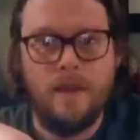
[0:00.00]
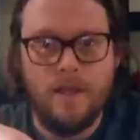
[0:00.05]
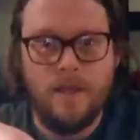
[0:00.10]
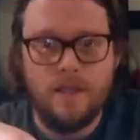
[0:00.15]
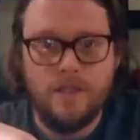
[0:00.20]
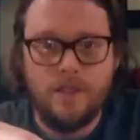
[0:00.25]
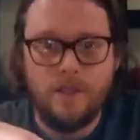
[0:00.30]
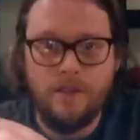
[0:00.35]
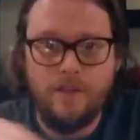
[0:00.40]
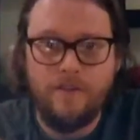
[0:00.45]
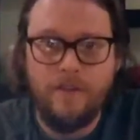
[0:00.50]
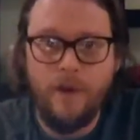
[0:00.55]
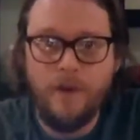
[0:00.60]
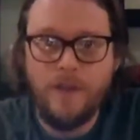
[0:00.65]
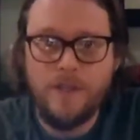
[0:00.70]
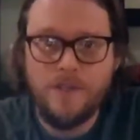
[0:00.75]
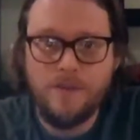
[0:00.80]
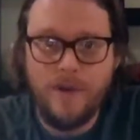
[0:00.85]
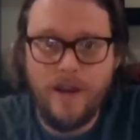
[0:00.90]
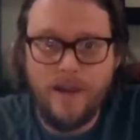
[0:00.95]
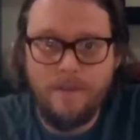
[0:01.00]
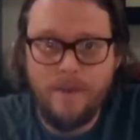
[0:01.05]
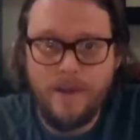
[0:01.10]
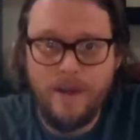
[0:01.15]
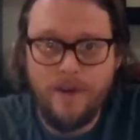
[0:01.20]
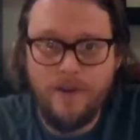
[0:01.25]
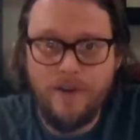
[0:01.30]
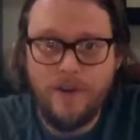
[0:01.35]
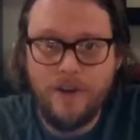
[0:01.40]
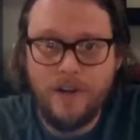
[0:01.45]
So the focus ramp
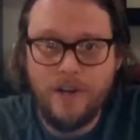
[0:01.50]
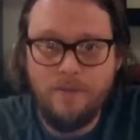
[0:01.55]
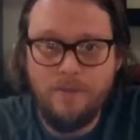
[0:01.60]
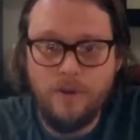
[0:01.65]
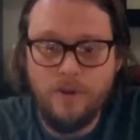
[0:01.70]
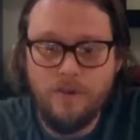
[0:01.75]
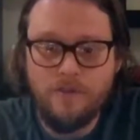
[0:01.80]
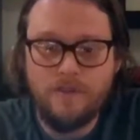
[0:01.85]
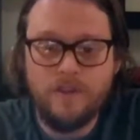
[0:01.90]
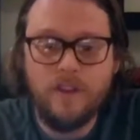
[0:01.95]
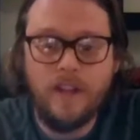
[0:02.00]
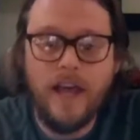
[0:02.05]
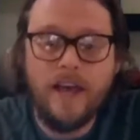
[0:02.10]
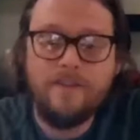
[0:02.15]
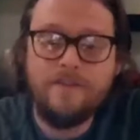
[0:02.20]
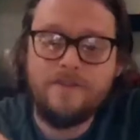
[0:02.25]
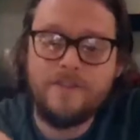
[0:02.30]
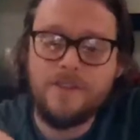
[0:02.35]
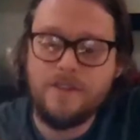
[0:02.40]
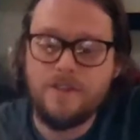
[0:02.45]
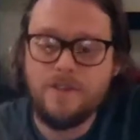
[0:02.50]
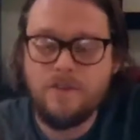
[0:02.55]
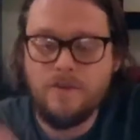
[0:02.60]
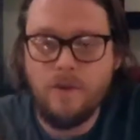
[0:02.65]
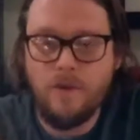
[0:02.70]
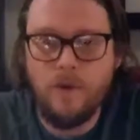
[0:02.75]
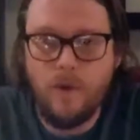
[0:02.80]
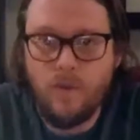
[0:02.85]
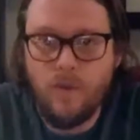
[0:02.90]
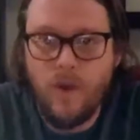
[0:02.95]
here, you're going to move left
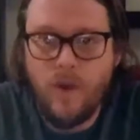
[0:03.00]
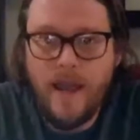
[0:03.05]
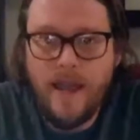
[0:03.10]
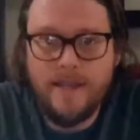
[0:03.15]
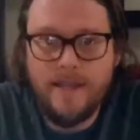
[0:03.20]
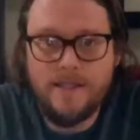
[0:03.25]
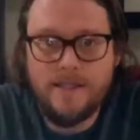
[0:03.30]
or right,